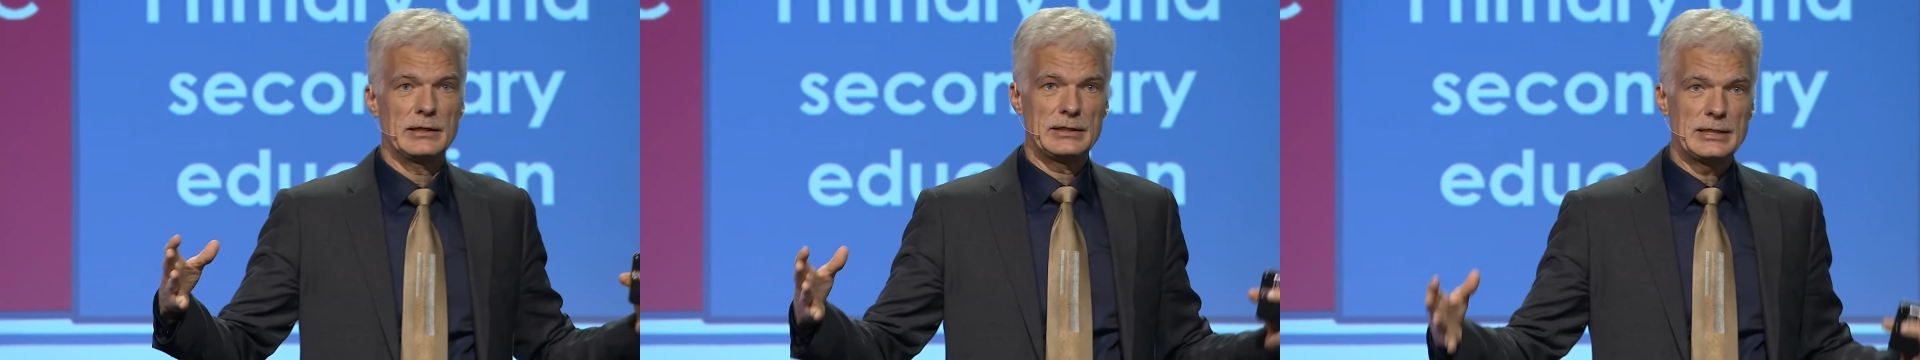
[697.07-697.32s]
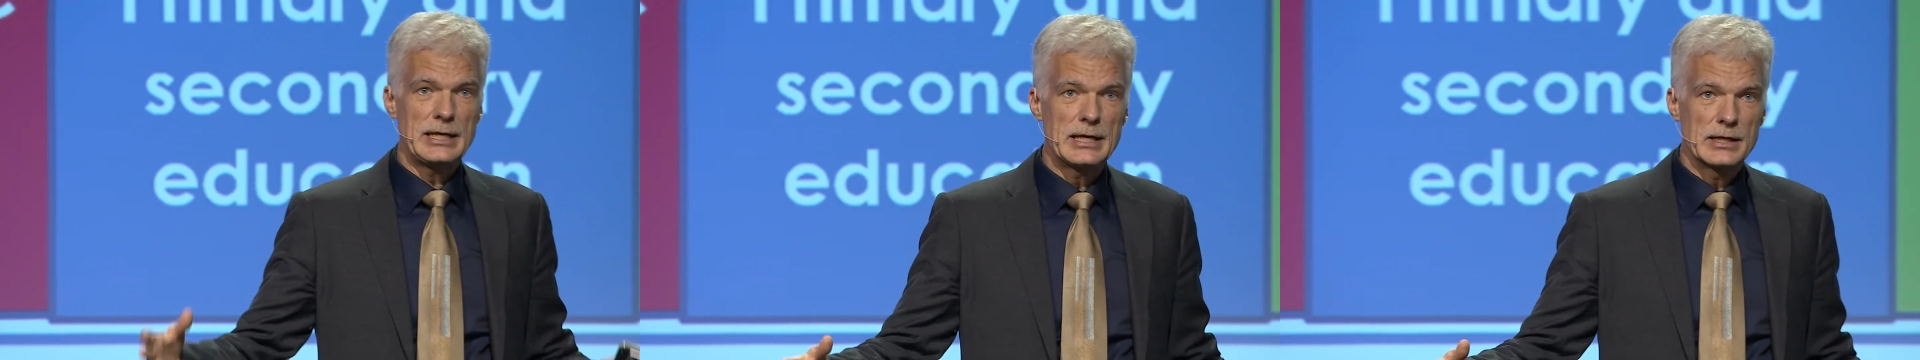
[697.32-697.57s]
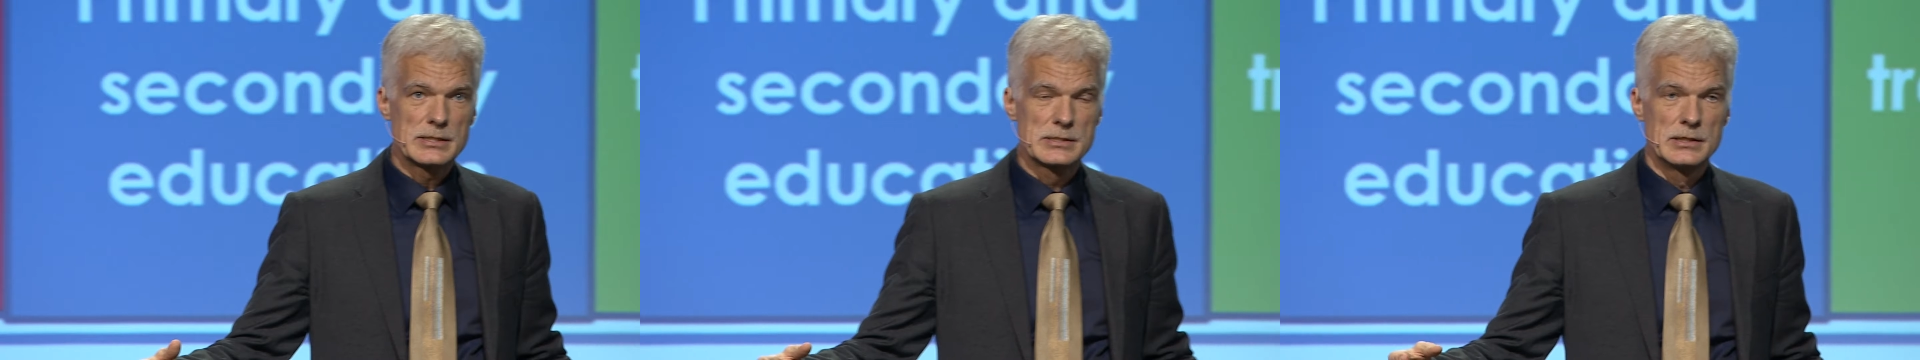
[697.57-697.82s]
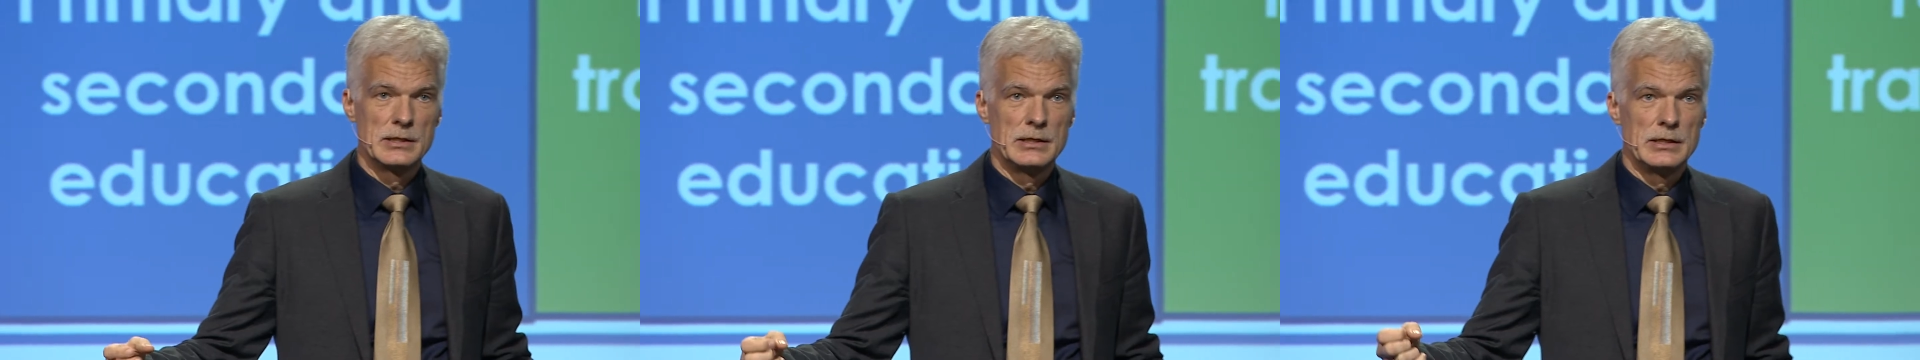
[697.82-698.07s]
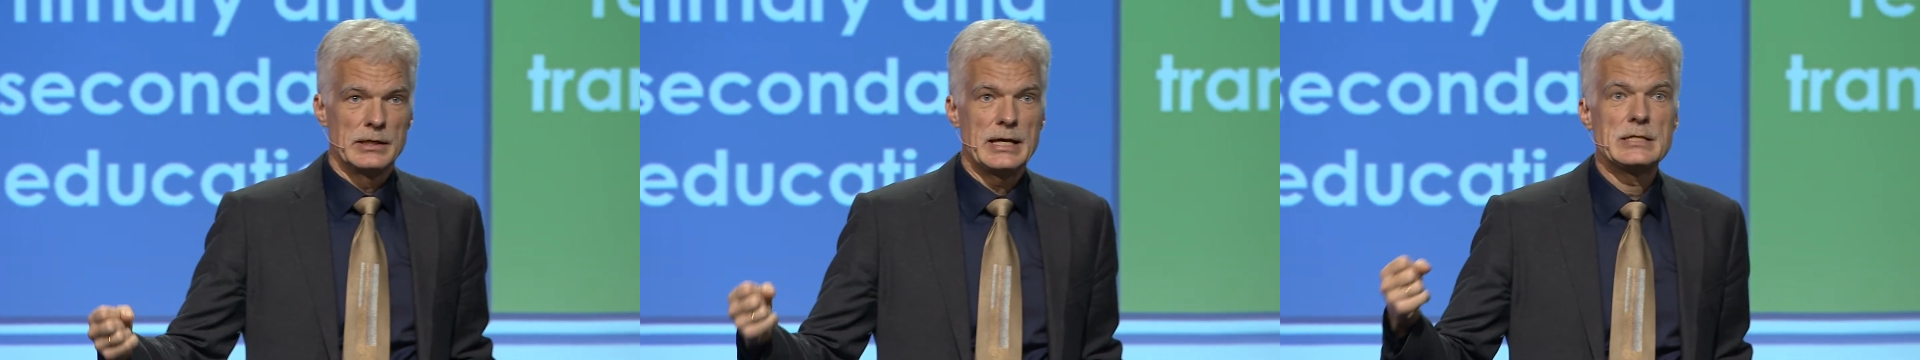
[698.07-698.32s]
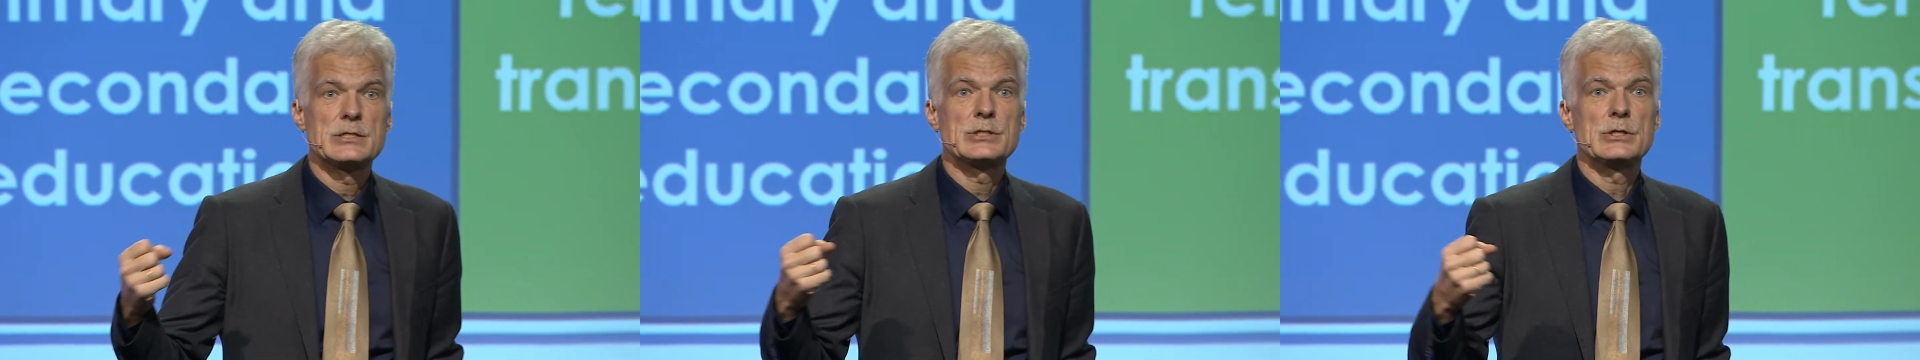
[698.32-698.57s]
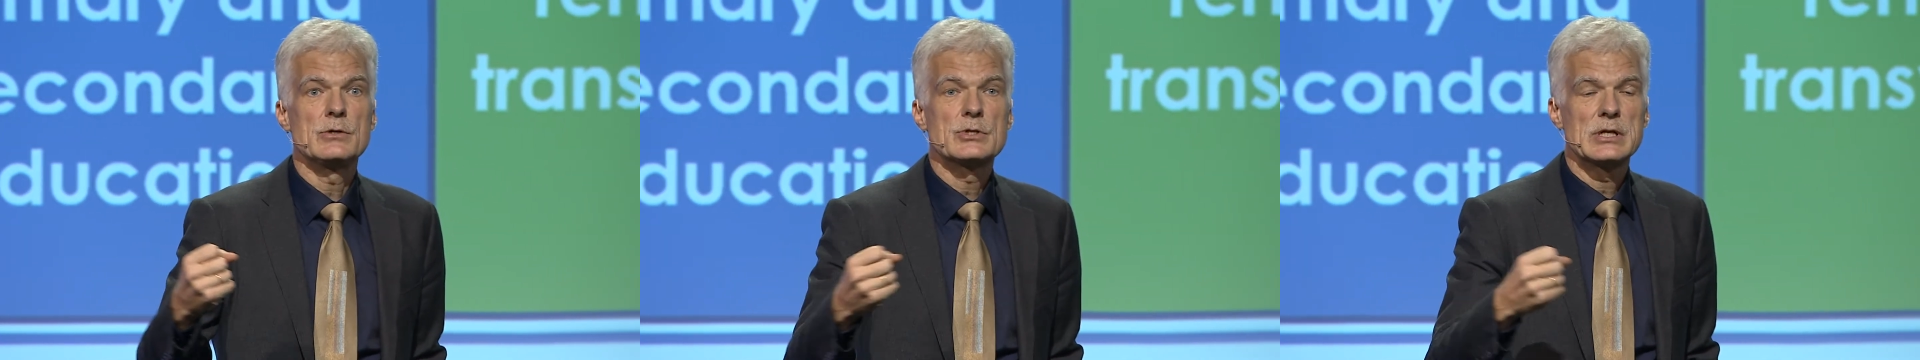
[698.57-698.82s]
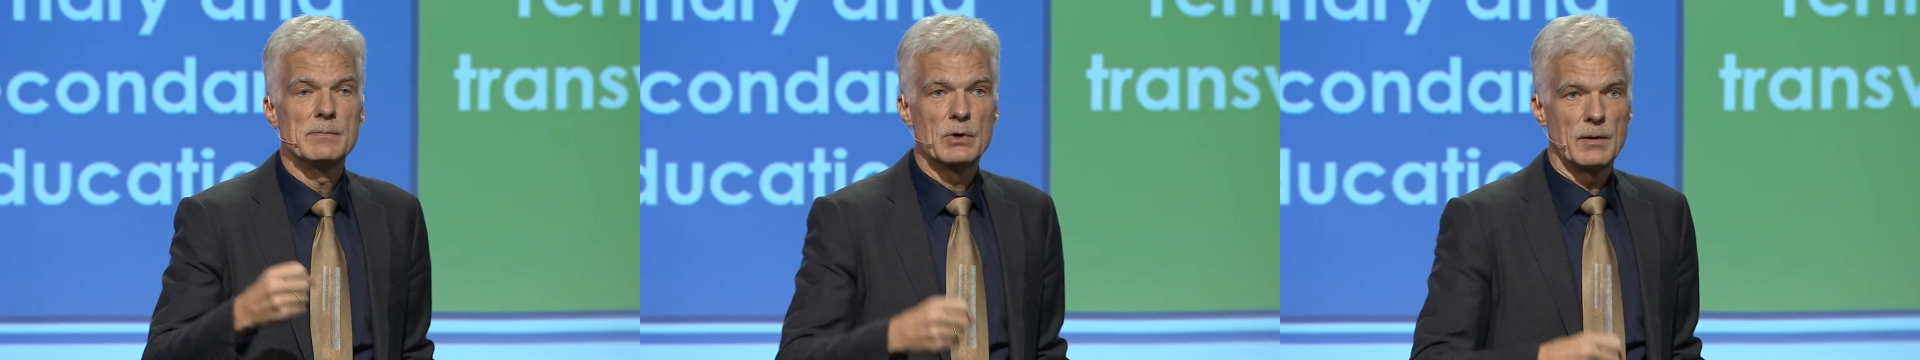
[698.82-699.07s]
years is
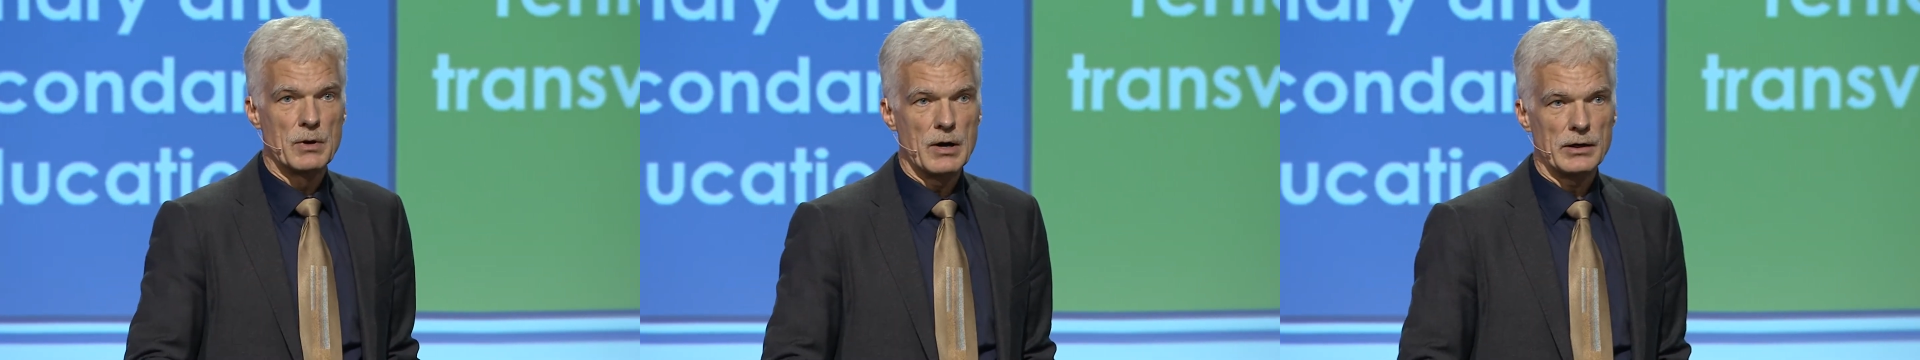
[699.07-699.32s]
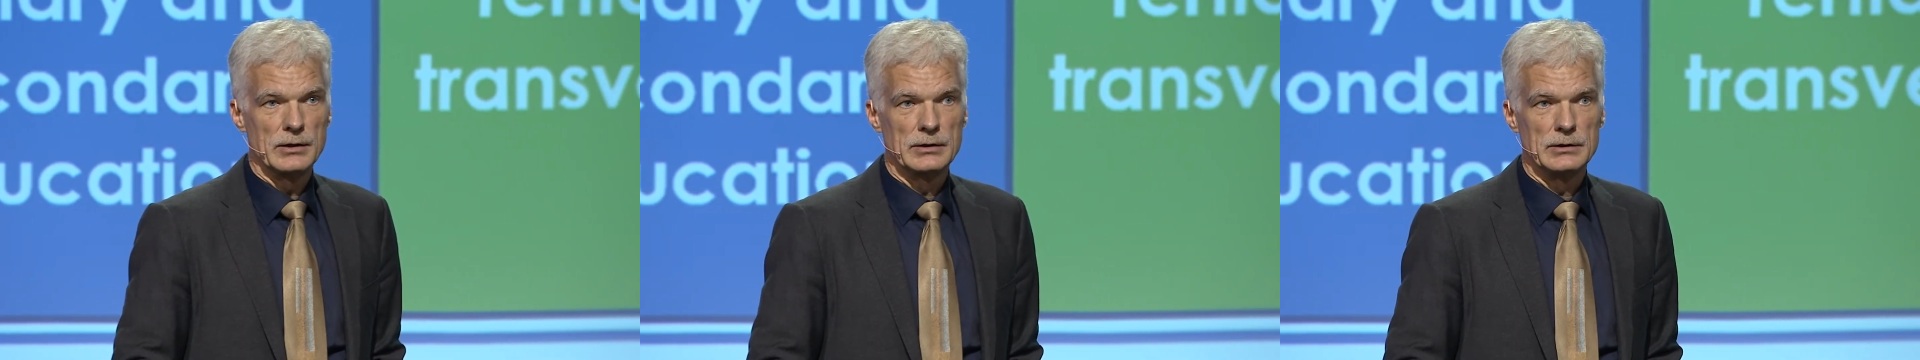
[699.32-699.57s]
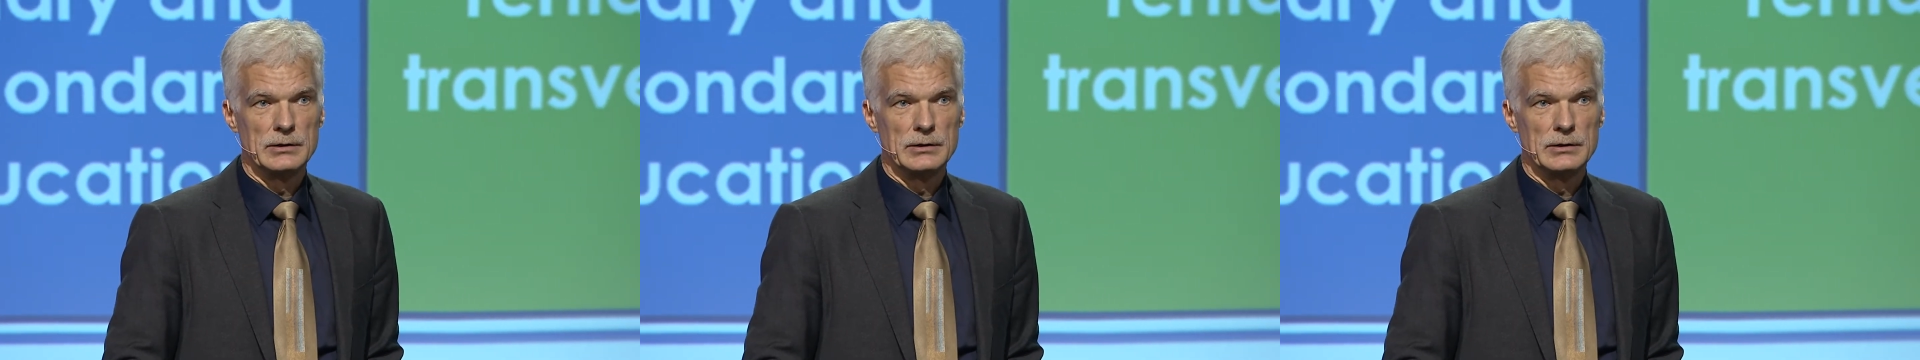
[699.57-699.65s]
hugely more important.